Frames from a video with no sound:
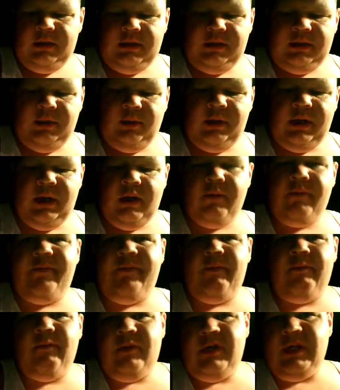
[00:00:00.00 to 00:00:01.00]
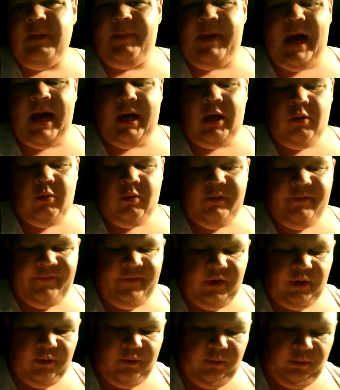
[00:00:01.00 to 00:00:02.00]
doing a tobacco
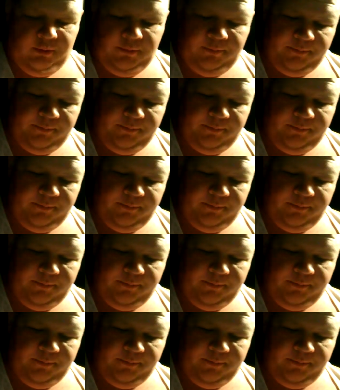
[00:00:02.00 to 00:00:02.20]
review